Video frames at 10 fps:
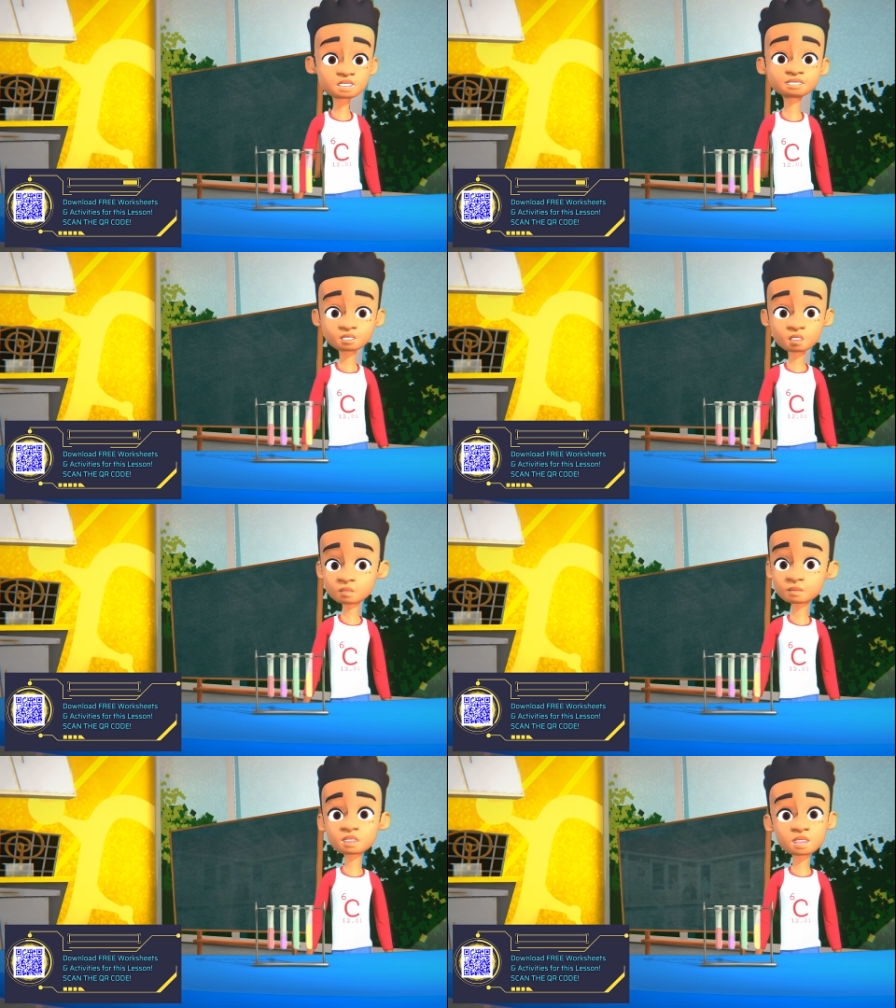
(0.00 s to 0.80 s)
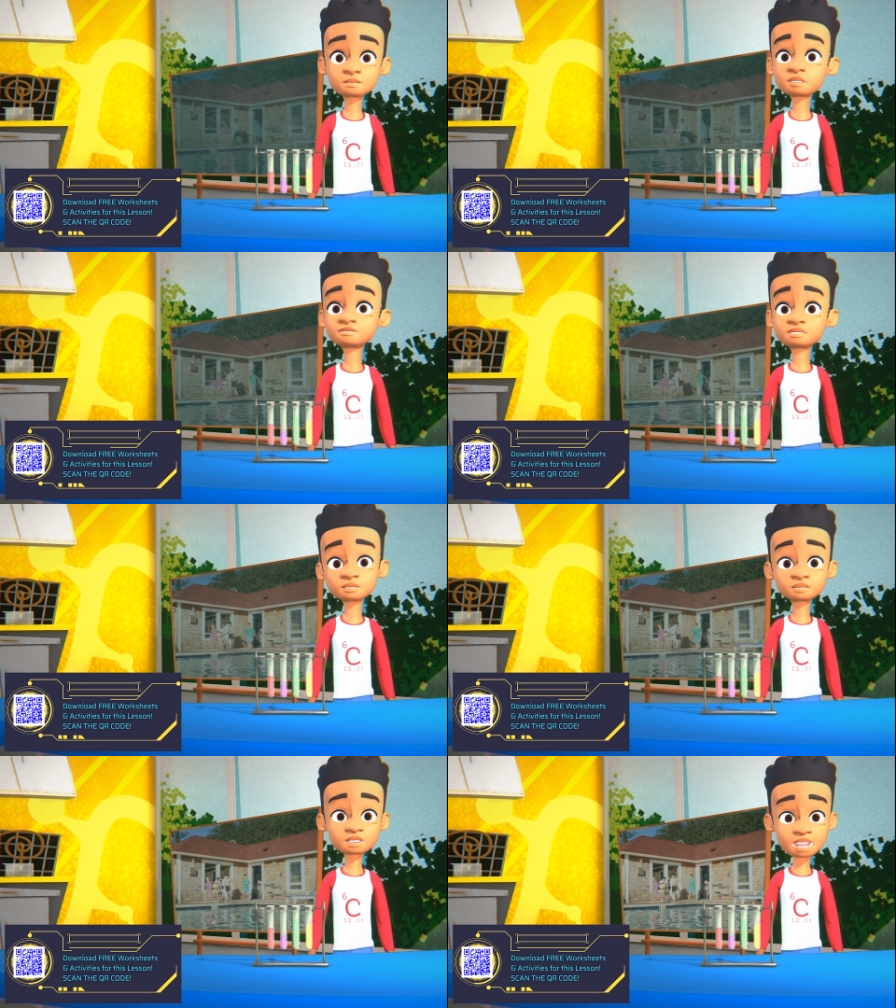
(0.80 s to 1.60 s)
So, my
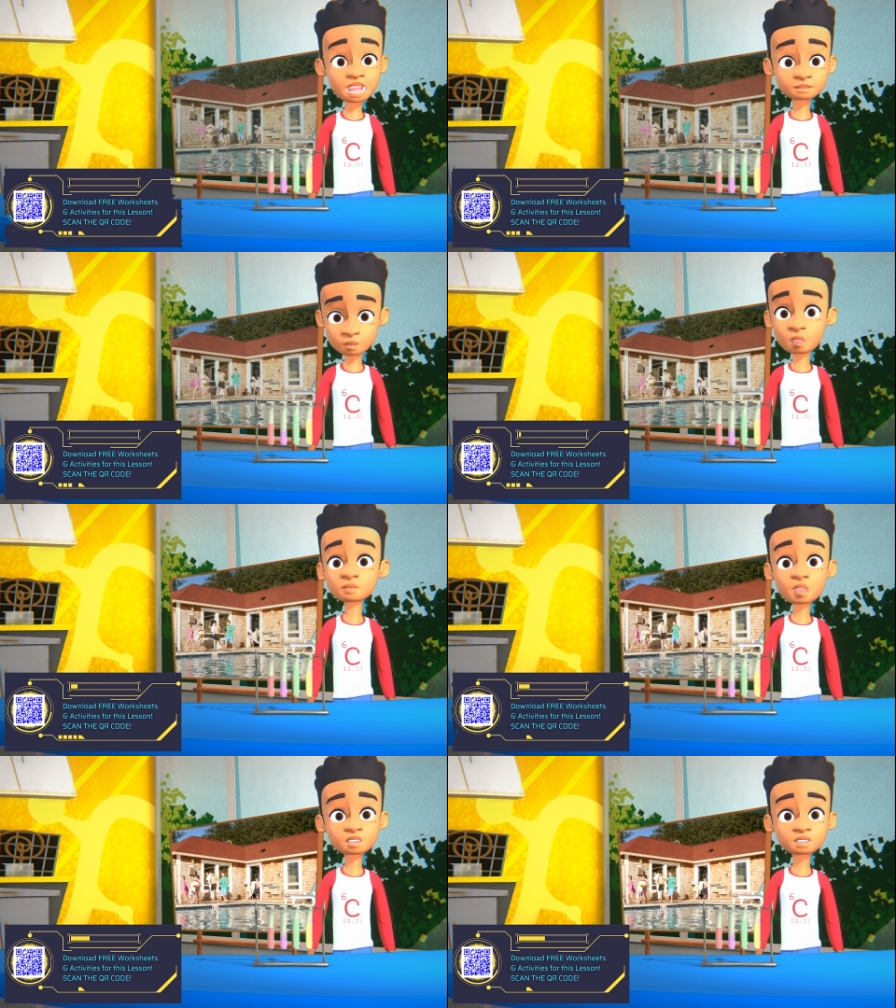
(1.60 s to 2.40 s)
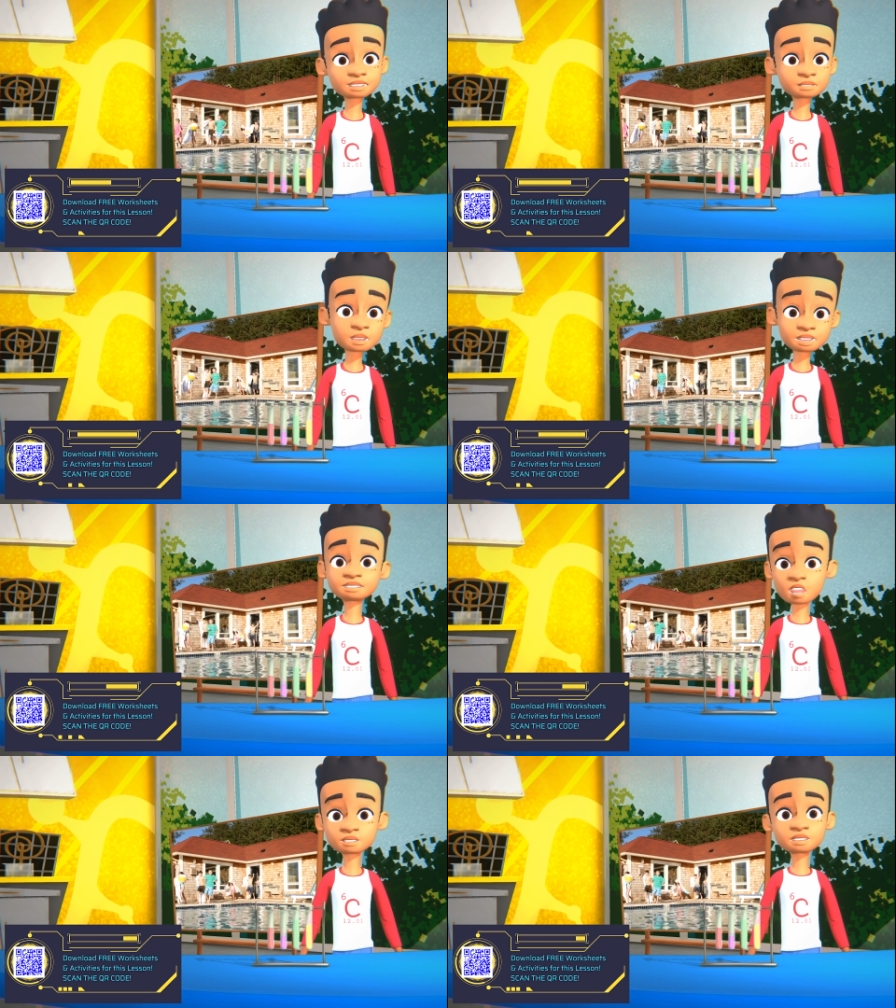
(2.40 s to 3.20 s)
family had a pool party in the
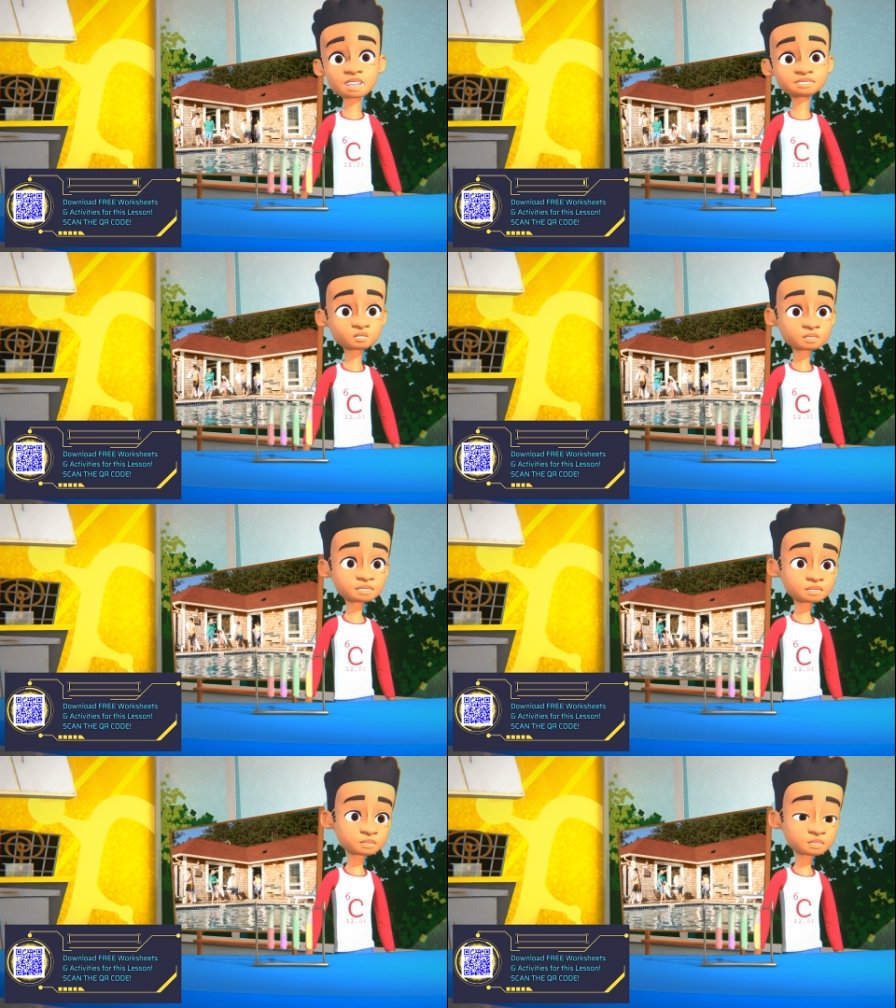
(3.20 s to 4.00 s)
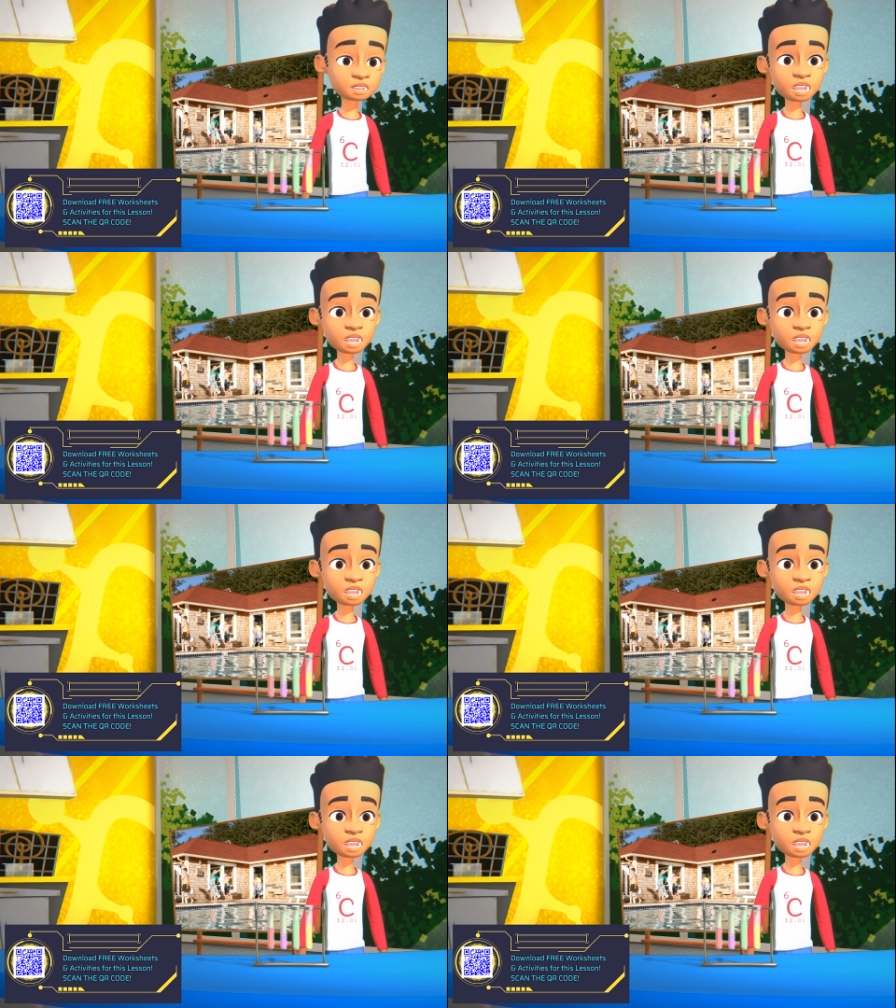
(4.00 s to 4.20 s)
backyard last weekend,